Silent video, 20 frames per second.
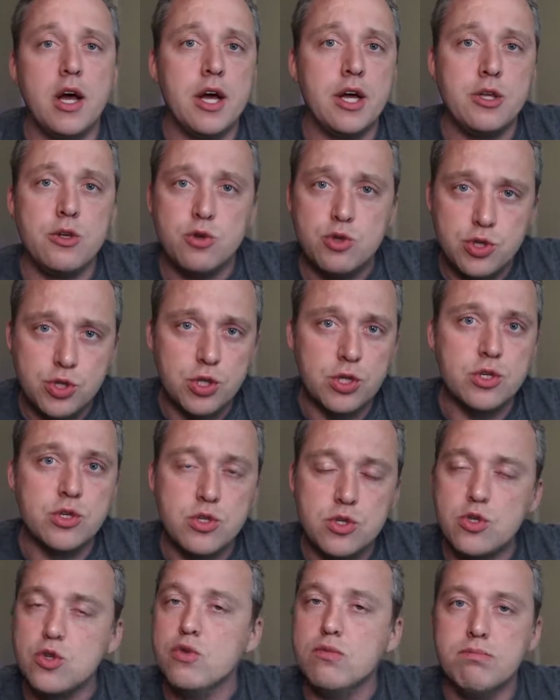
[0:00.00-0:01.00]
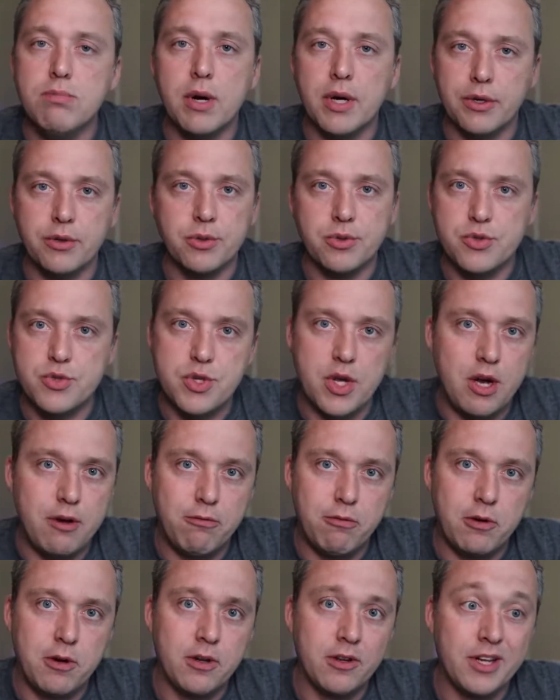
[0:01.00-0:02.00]
You shouldn't do bundled
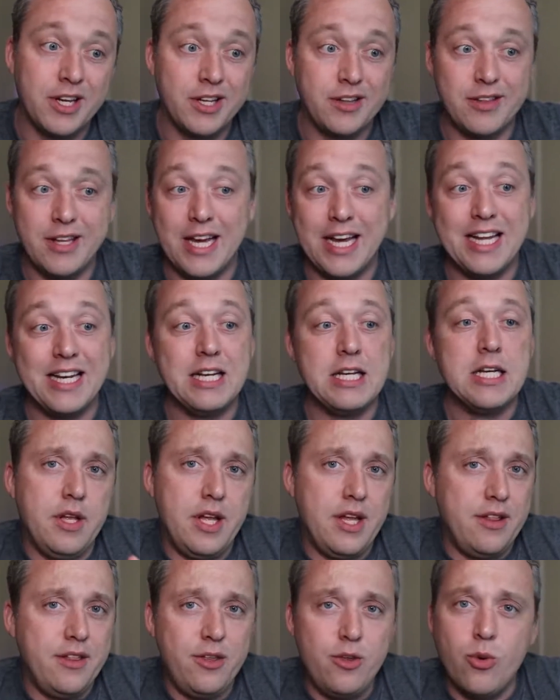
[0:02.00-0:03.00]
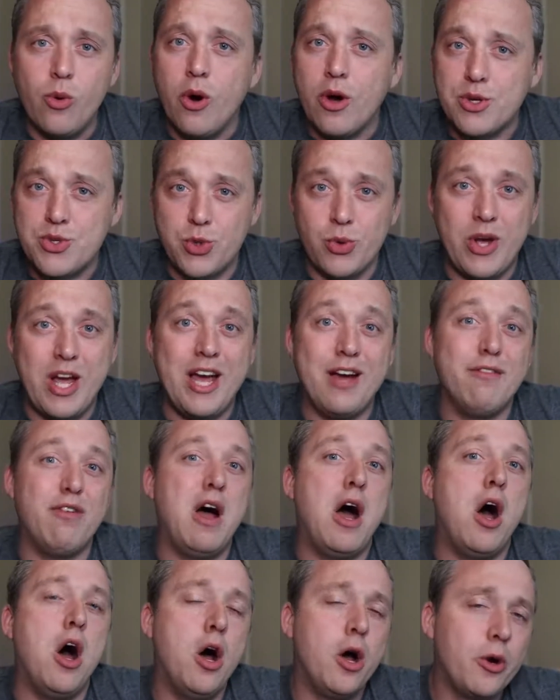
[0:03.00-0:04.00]
software like that. You also have
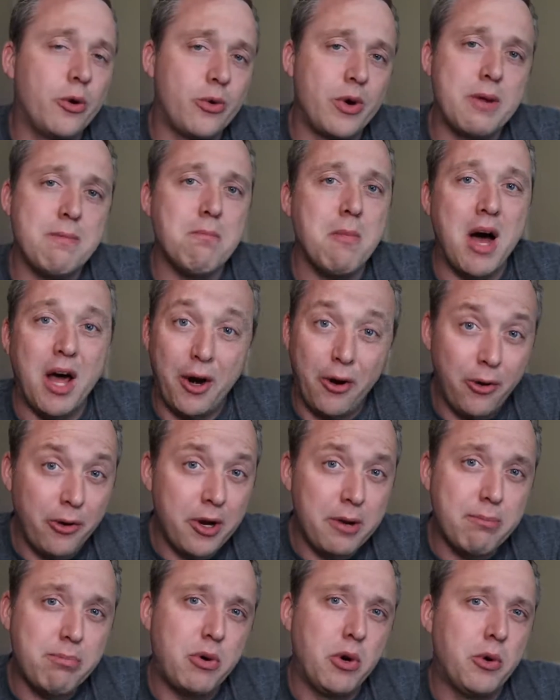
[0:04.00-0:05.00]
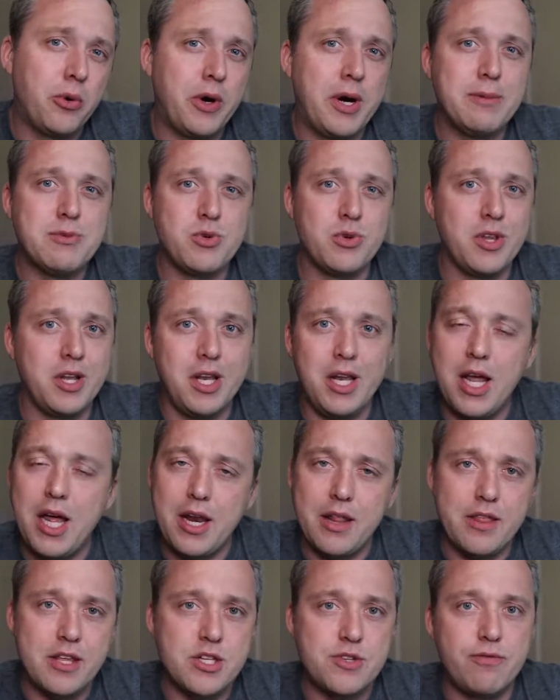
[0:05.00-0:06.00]
hungry monitoring programs with a lot
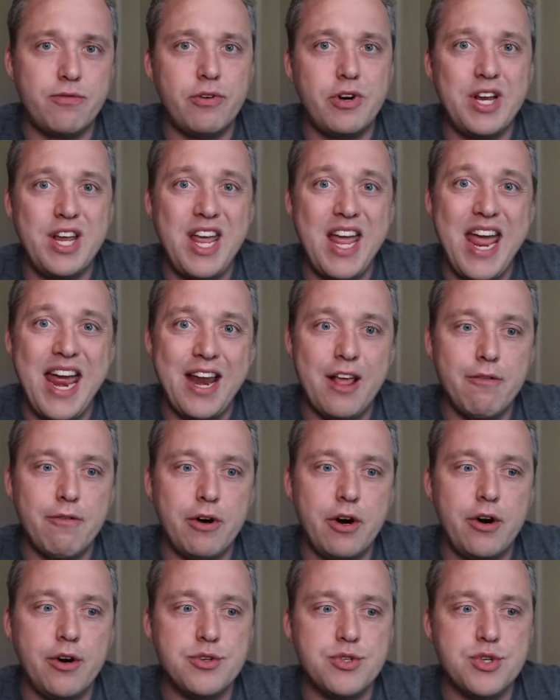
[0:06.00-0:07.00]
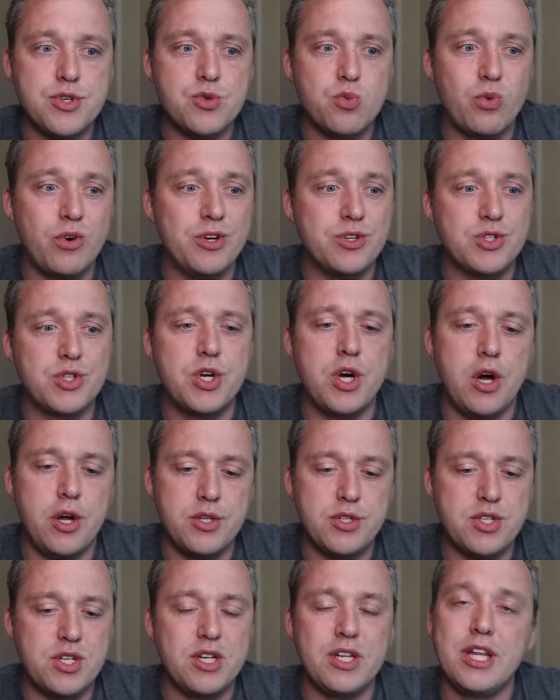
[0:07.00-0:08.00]
of these free antiviruses where it's
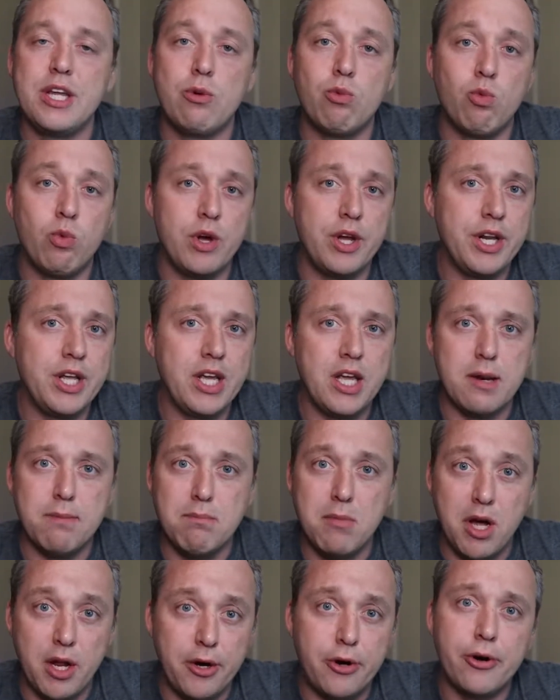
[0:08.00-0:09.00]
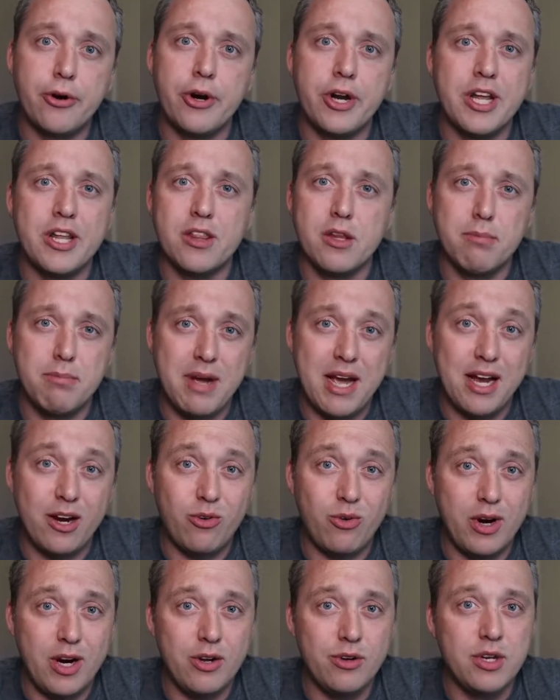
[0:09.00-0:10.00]
constantly running and monitoring in the
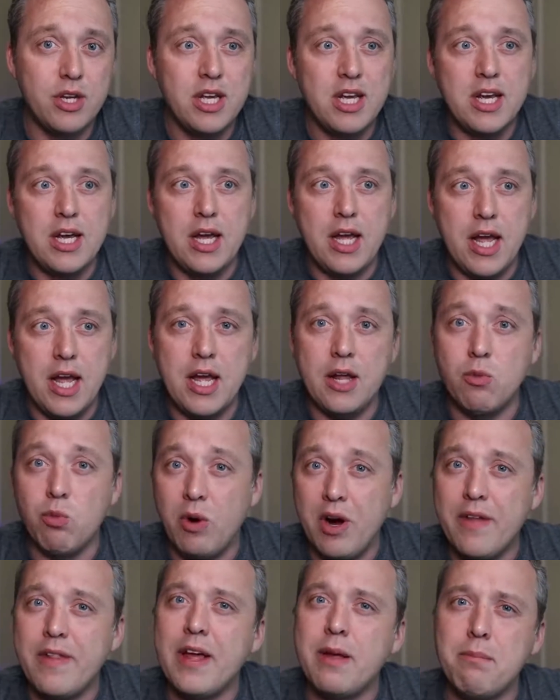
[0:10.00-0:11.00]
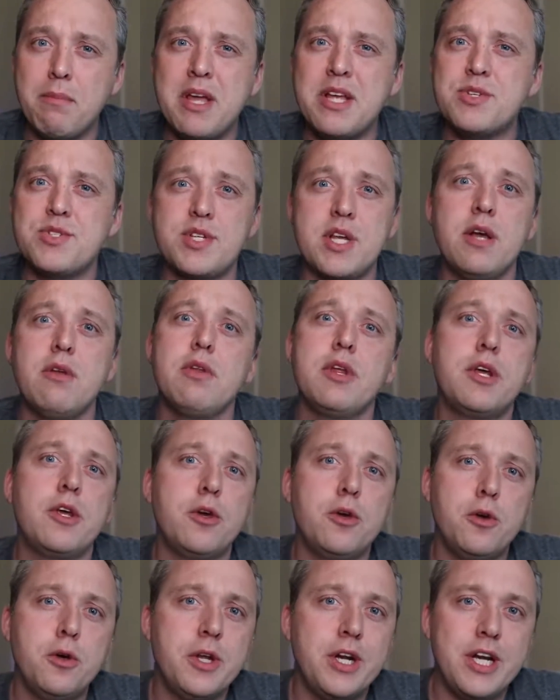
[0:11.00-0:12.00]
background. And why that may sound like a
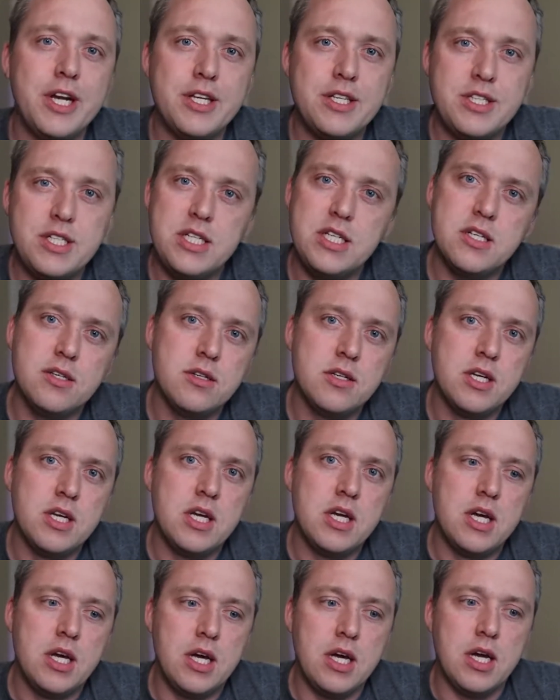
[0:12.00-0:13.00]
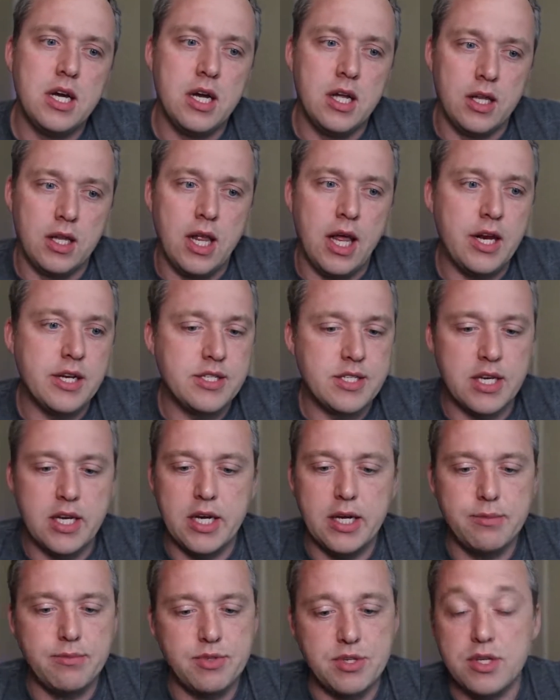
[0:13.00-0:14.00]
good idea, a lot of
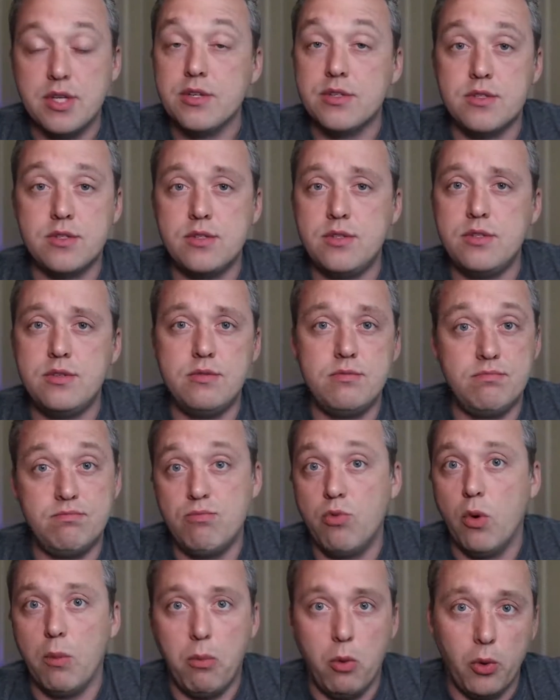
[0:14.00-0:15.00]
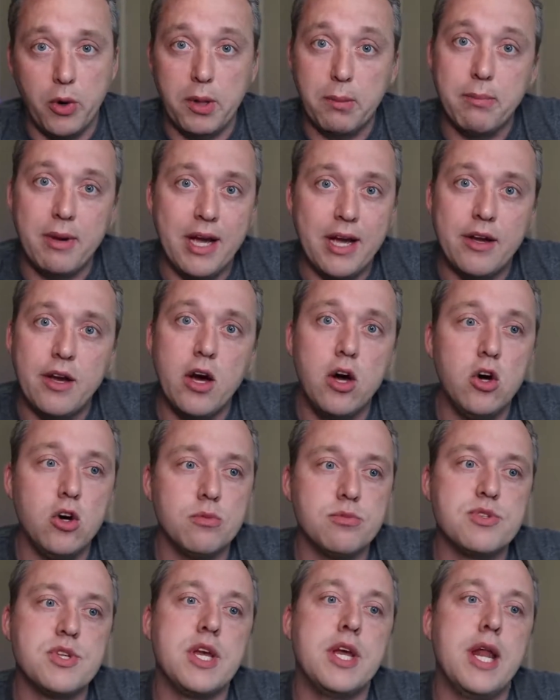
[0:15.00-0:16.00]
times it's reporting back
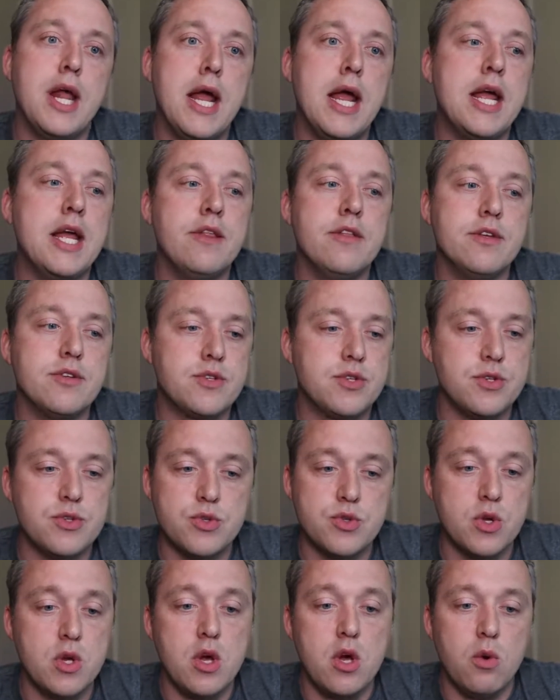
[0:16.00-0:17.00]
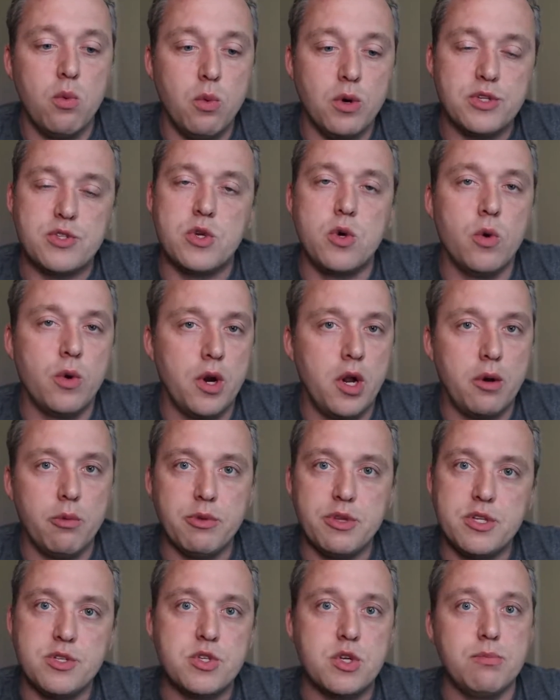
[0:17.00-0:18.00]
home saying, hey, this is what's going on
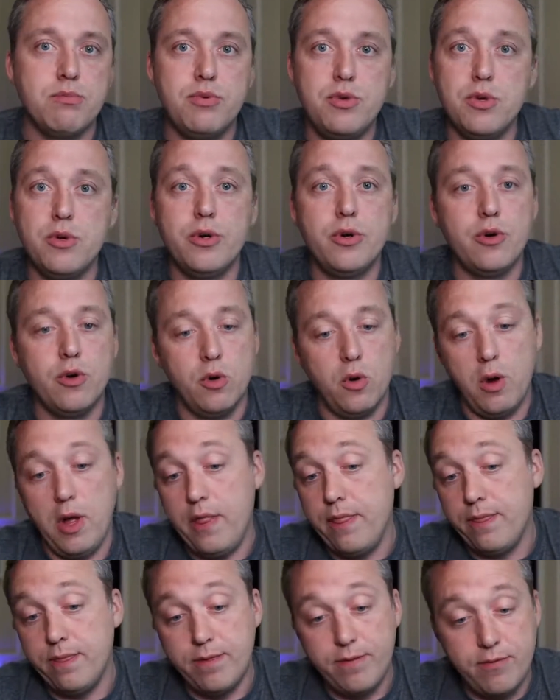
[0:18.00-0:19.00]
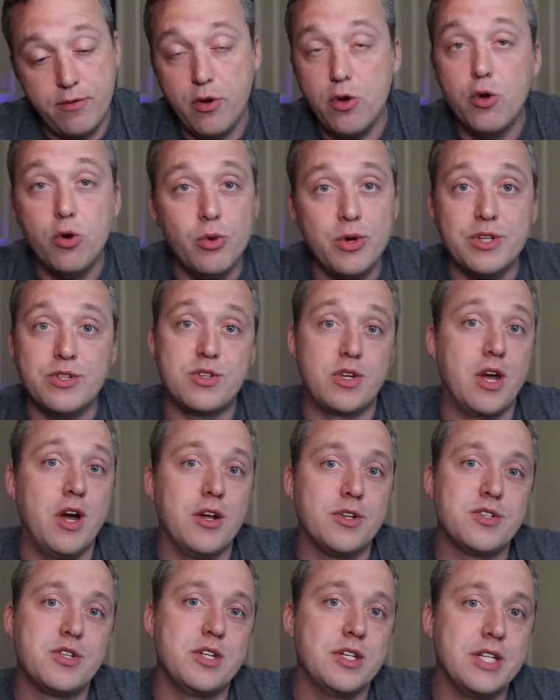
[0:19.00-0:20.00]
with this computer. Or two, it's
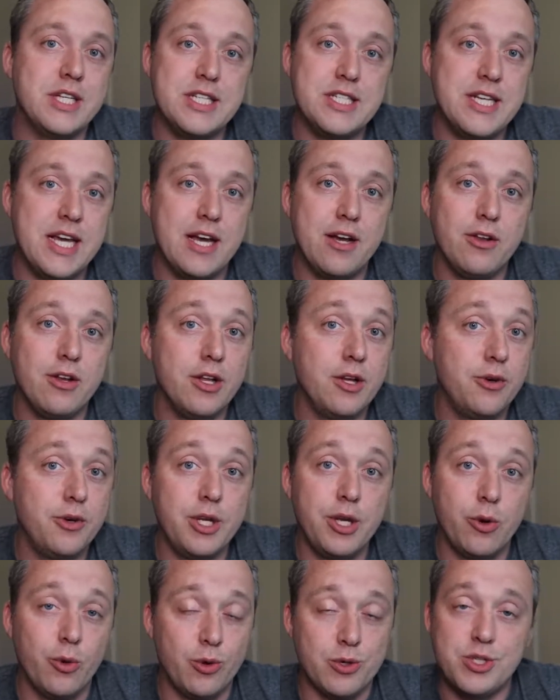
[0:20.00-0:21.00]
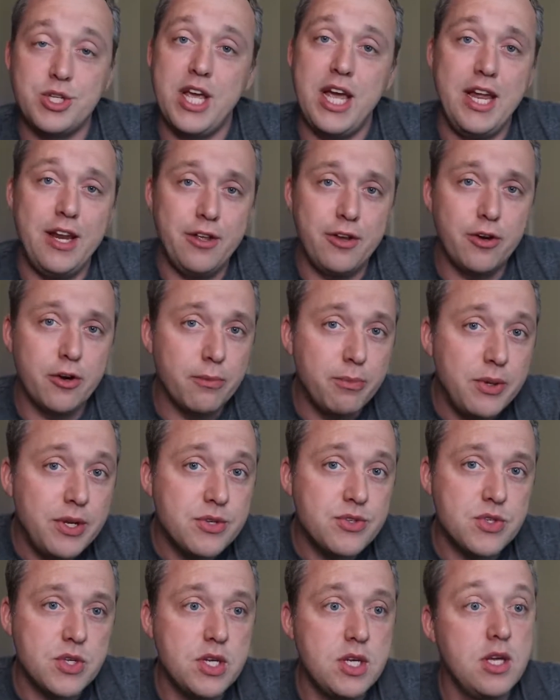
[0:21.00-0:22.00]
constantly downloading or scanning your
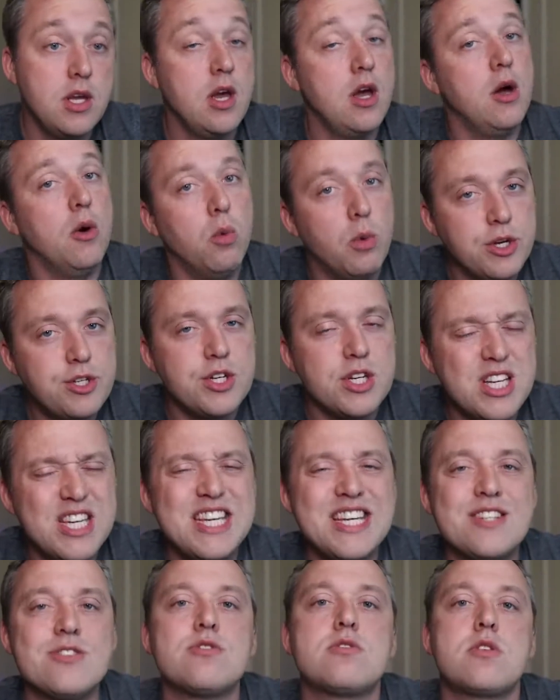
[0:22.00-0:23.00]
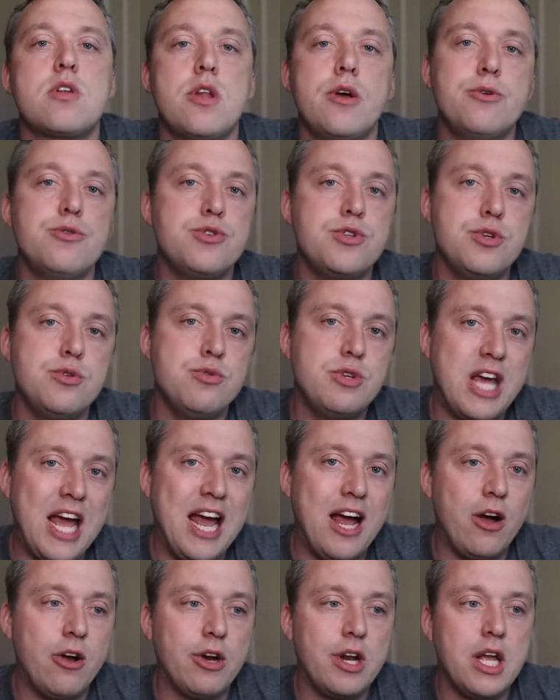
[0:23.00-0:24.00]
PC, which again slows you
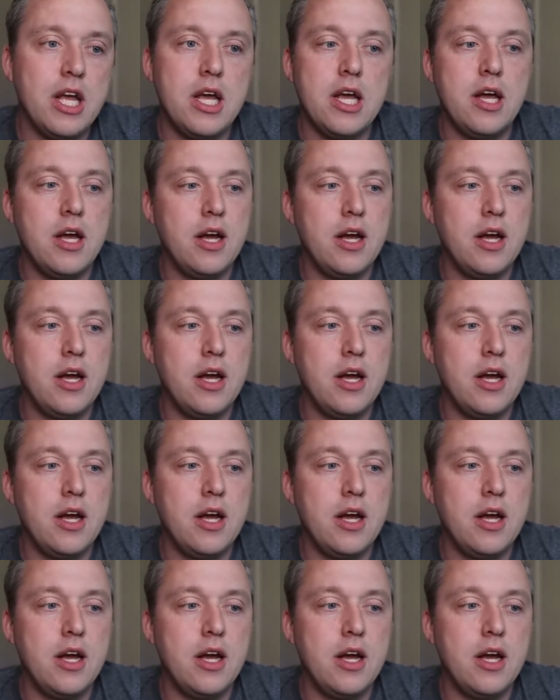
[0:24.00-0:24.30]
down.